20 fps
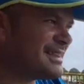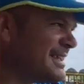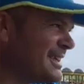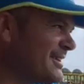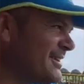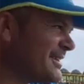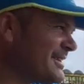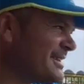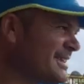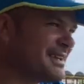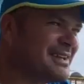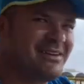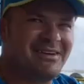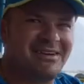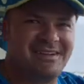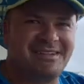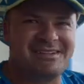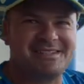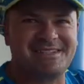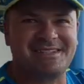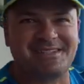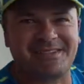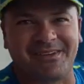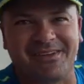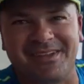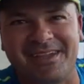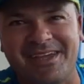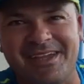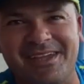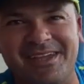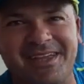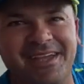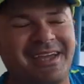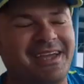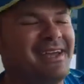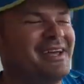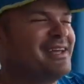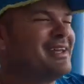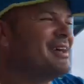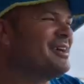They got technology, so
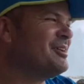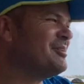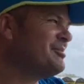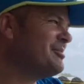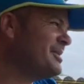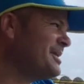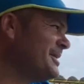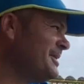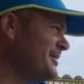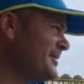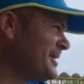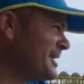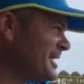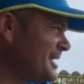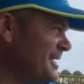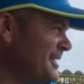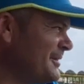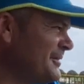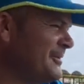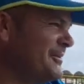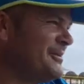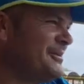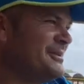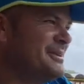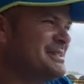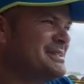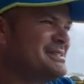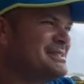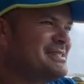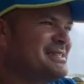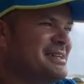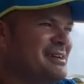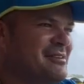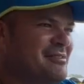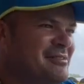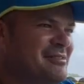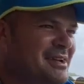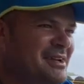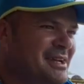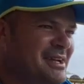they'll be looking at all this
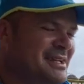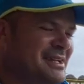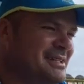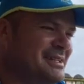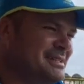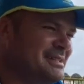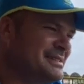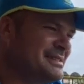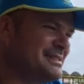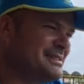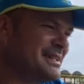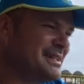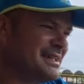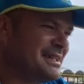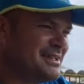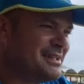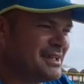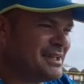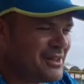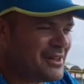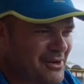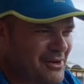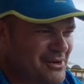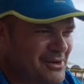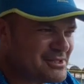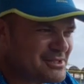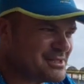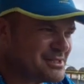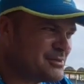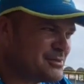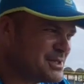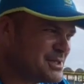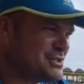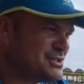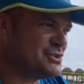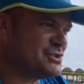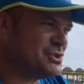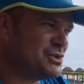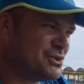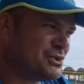stuff and they'll ask, which
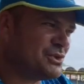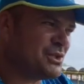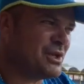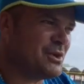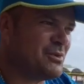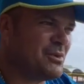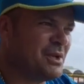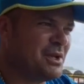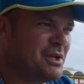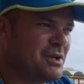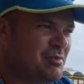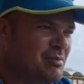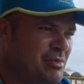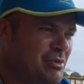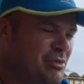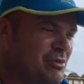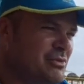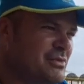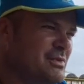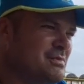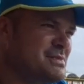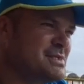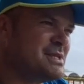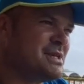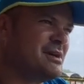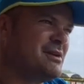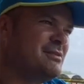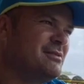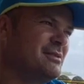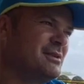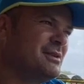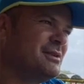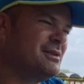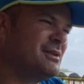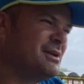is good. They want to improve themselves,